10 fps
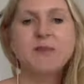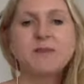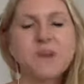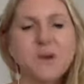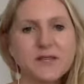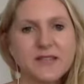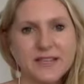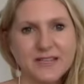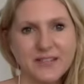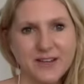so
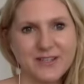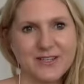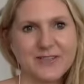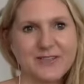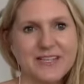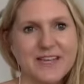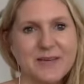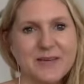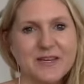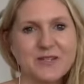excited to talk to you today
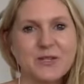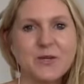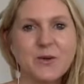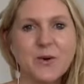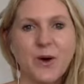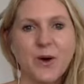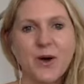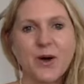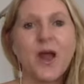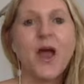because you
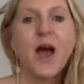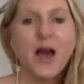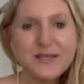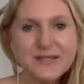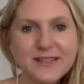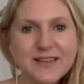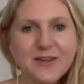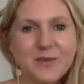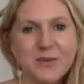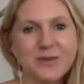are hustling,
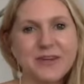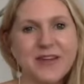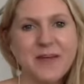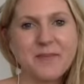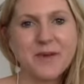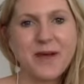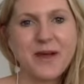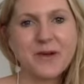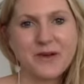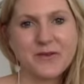you're building an empire,
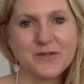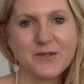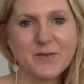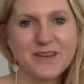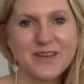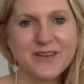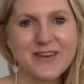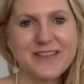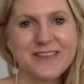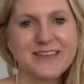you have so many
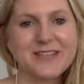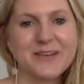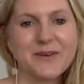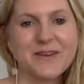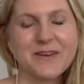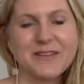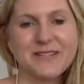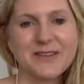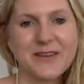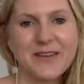great things going on,
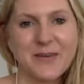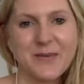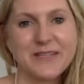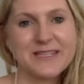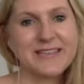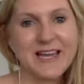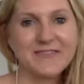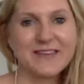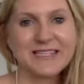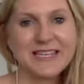so I can't wait to
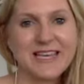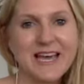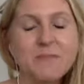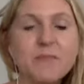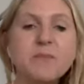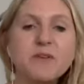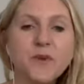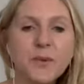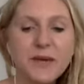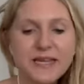dive into that. But
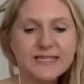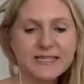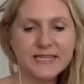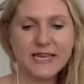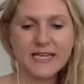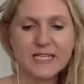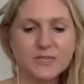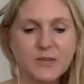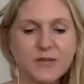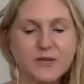before we get into that, I
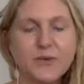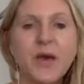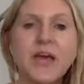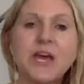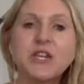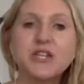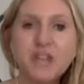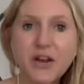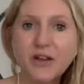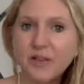just wanted to
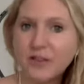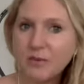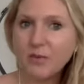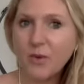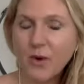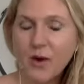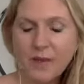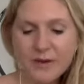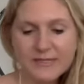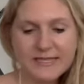share a little bit more
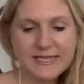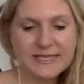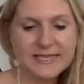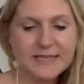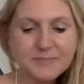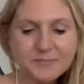about Cindy.